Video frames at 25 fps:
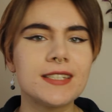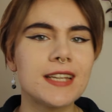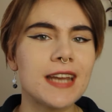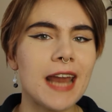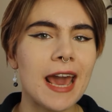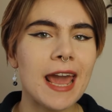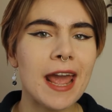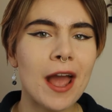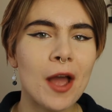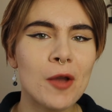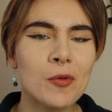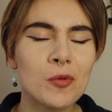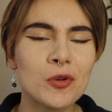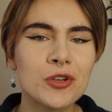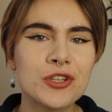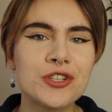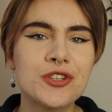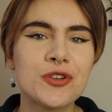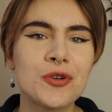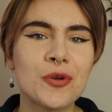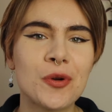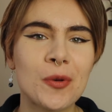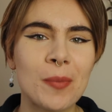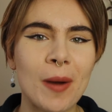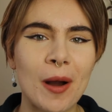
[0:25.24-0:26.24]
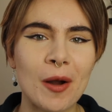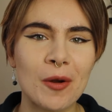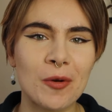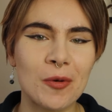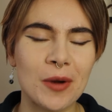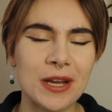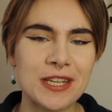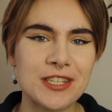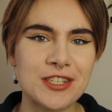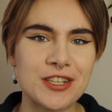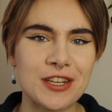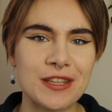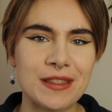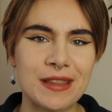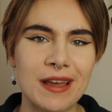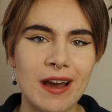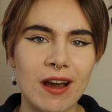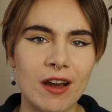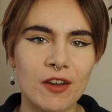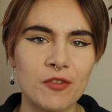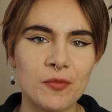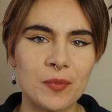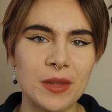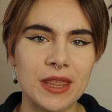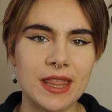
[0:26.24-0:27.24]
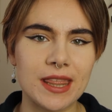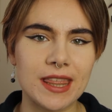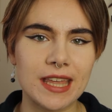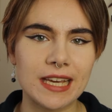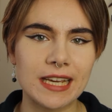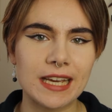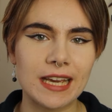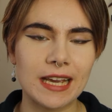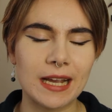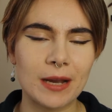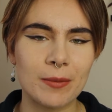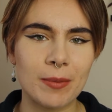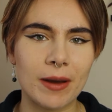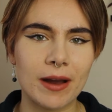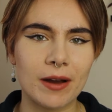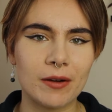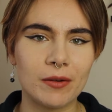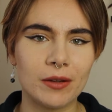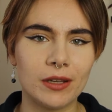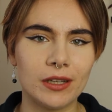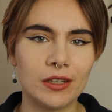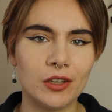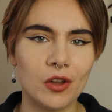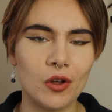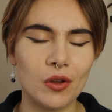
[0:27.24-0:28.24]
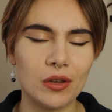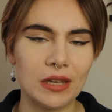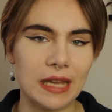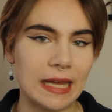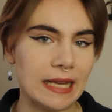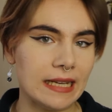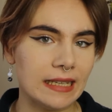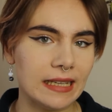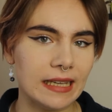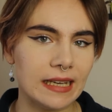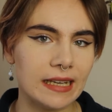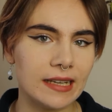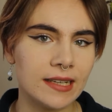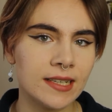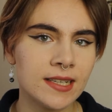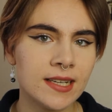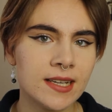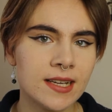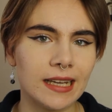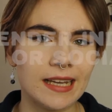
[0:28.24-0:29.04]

Today I want to talk about a question that I've been thinking about a lot lately.